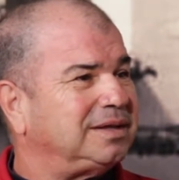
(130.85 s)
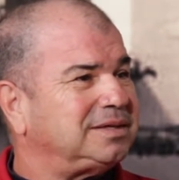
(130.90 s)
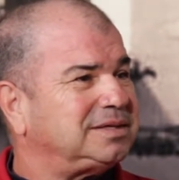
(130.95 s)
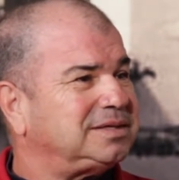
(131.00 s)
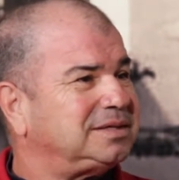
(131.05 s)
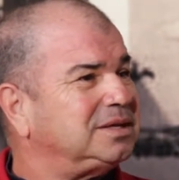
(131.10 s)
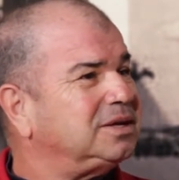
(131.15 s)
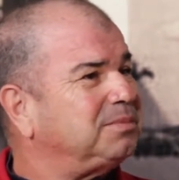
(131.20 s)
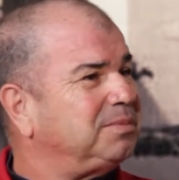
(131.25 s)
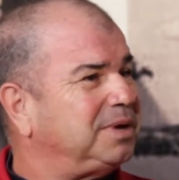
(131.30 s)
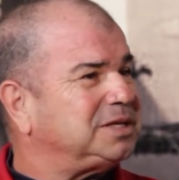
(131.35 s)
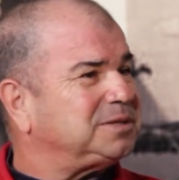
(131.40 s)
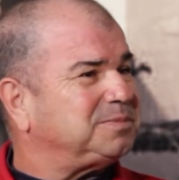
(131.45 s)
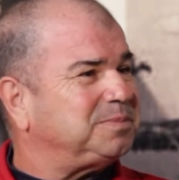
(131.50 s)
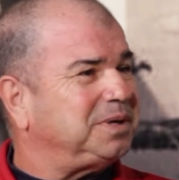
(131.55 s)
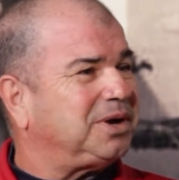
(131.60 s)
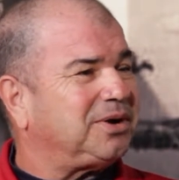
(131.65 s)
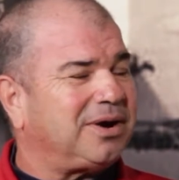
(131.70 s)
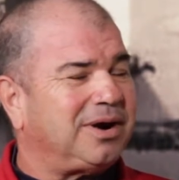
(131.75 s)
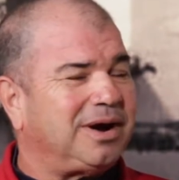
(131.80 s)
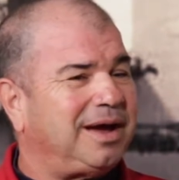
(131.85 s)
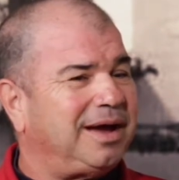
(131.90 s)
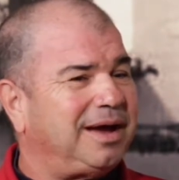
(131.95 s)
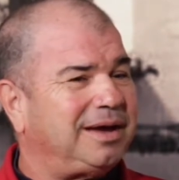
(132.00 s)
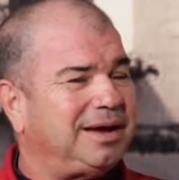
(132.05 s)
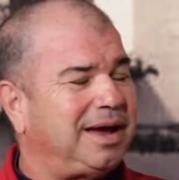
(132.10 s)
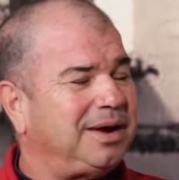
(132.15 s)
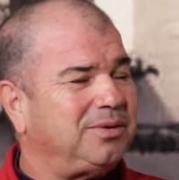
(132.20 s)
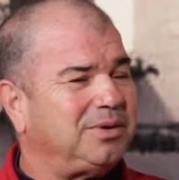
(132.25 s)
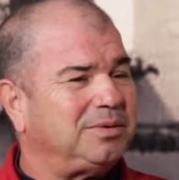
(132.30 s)
It still makes me
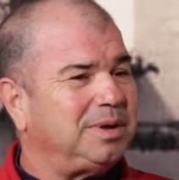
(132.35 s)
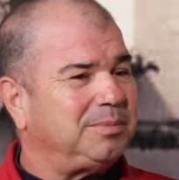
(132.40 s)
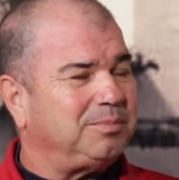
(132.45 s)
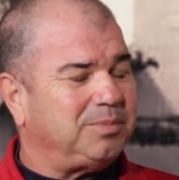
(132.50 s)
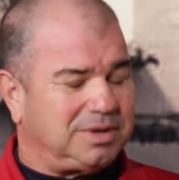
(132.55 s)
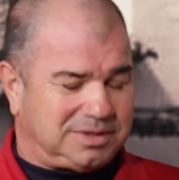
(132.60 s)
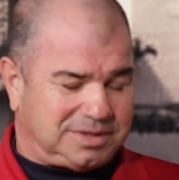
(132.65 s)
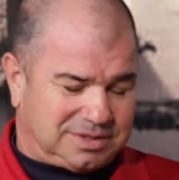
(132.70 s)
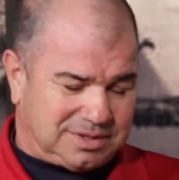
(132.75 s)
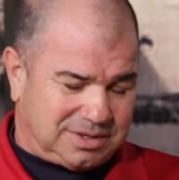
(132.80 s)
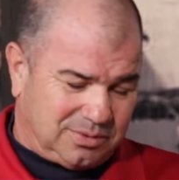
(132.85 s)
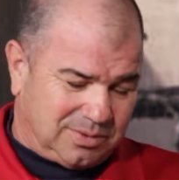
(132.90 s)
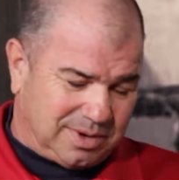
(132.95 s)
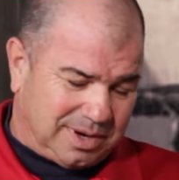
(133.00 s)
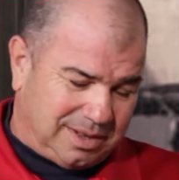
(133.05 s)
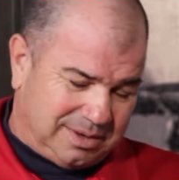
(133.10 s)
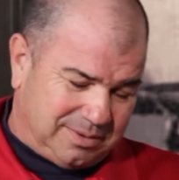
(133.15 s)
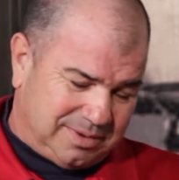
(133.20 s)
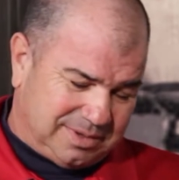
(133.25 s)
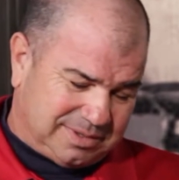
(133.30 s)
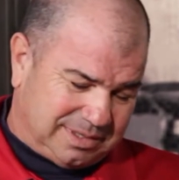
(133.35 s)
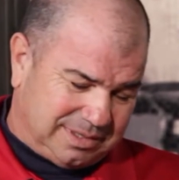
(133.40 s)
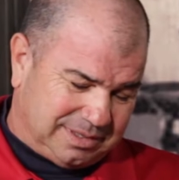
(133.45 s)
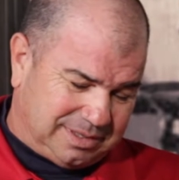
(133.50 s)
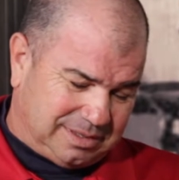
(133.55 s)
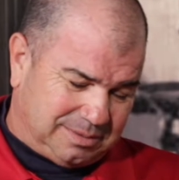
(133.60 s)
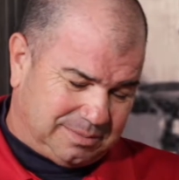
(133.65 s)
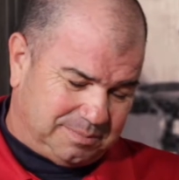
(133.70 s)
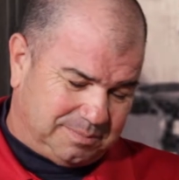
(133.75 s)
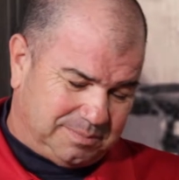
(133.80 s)
cry. I remember it so well. It was a
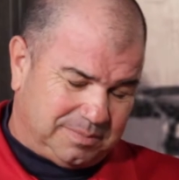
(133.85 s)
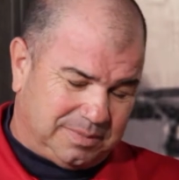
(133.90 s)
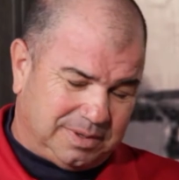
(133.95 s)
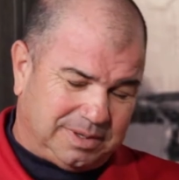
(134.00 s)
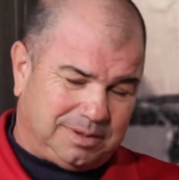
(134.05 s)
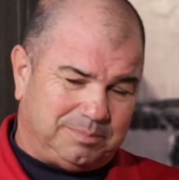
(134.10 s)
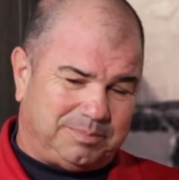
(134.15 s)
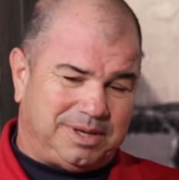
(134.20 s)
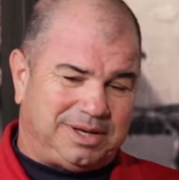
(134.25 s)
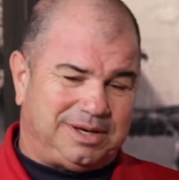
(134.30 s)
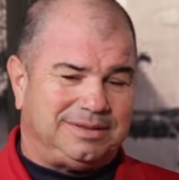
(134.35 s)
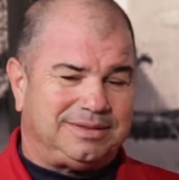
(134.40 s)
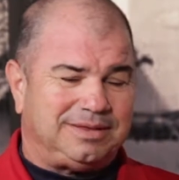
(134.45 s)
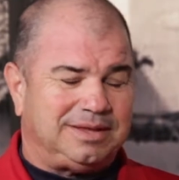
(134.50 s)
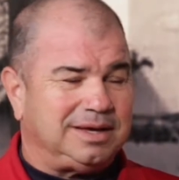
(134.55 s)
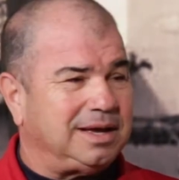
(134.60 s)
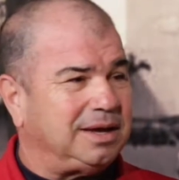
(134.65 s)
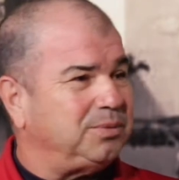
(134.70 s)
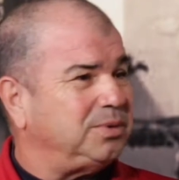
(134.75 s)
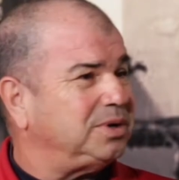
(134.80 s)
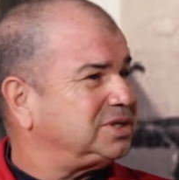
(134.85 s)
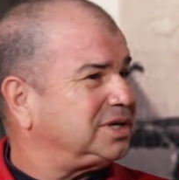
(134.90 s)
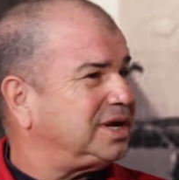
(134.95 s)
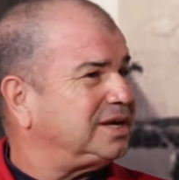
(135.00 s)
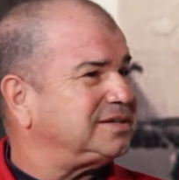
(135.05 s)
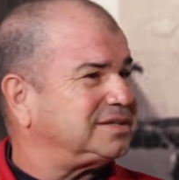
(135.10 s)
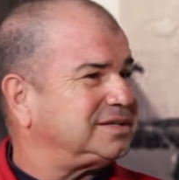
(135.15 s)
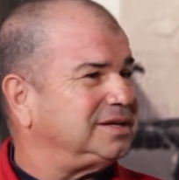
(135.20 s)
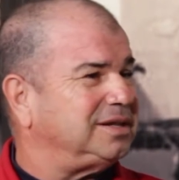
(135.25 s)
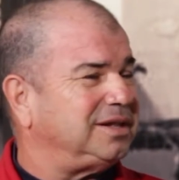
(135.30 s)
little bitty thing. I wish I
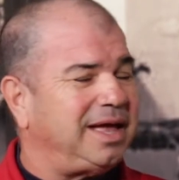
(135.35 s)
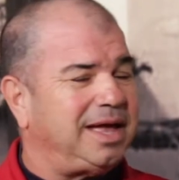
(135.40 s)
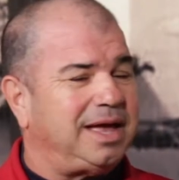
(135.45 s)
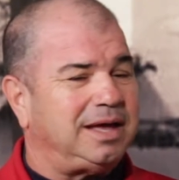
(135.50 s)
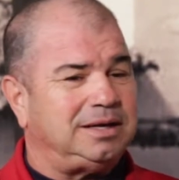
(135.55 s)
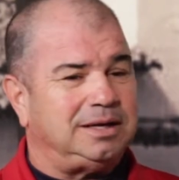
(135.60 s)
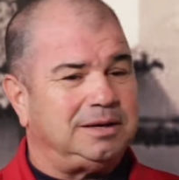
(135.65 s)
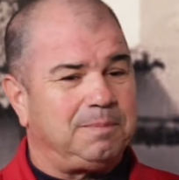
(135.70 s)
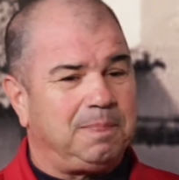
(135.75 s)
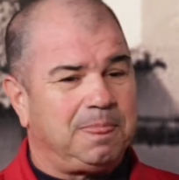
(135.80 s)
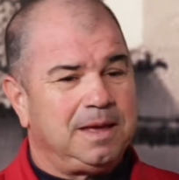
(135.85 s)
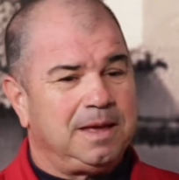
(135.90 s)
still had it.